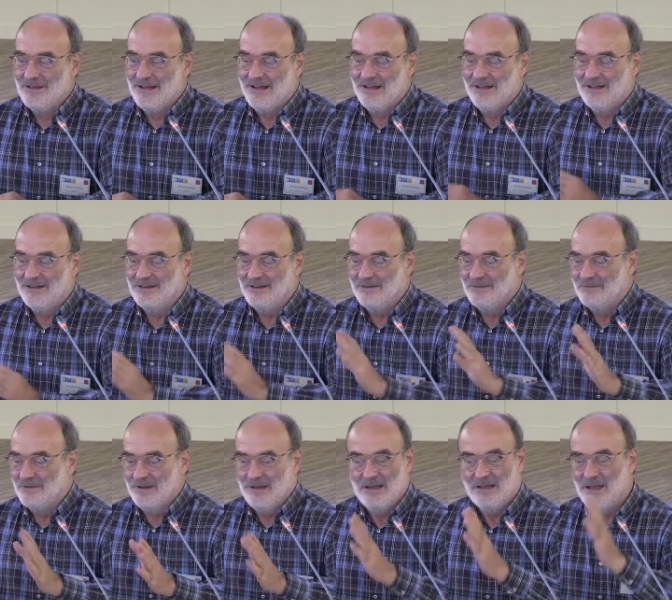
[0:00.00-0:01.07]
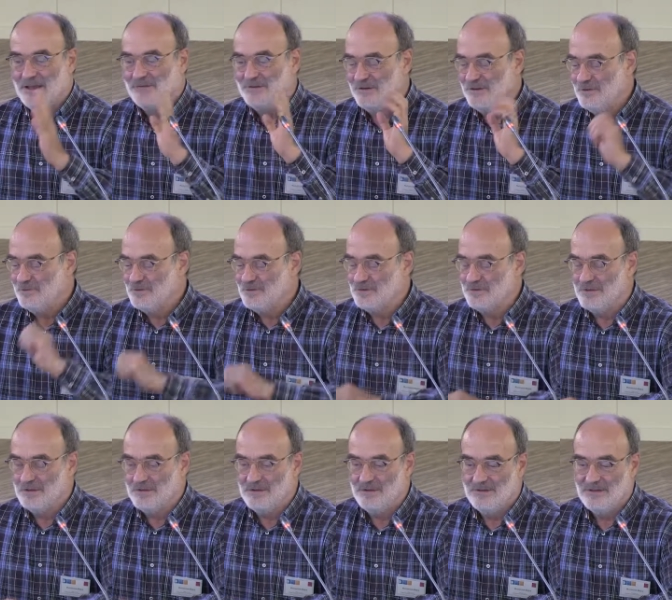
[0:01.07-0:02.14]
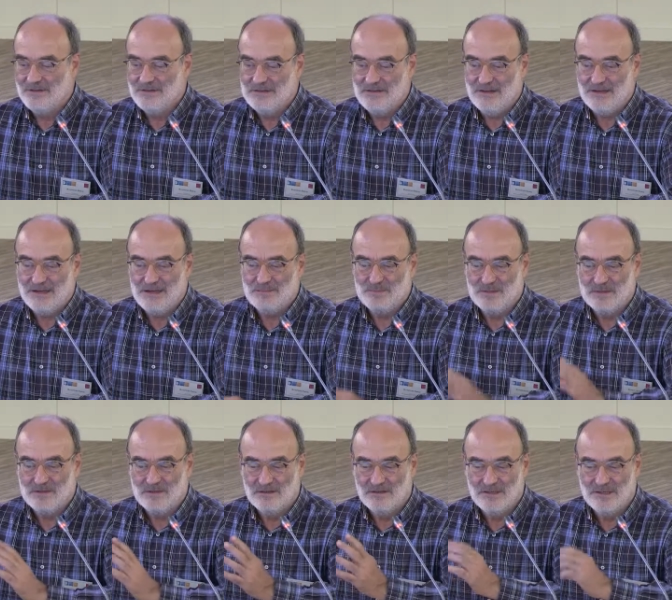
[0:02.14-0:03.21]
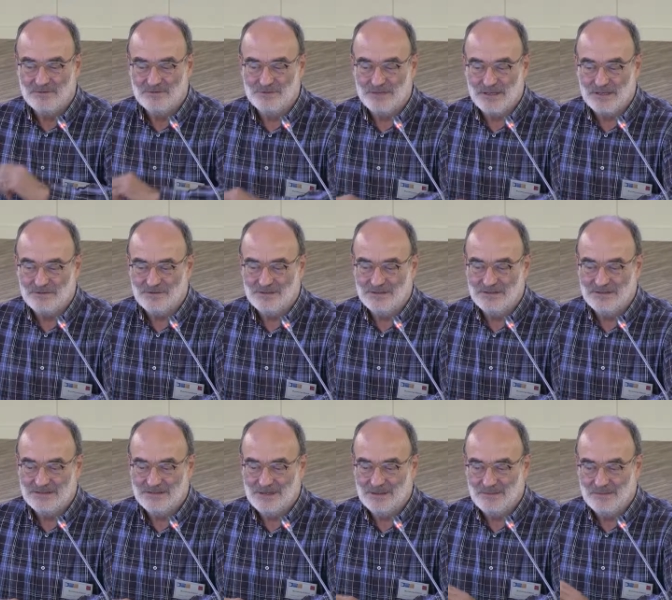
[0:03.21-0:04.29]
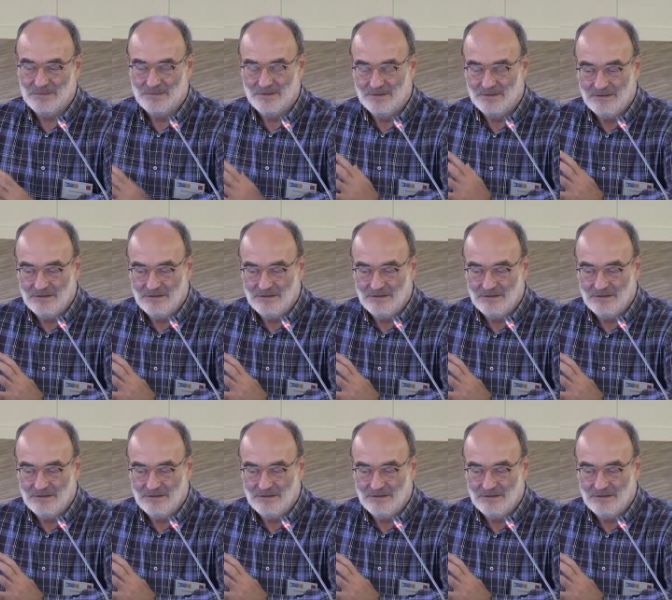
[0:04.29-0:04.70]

Uh, I have the usual setup, uh, an introduction, some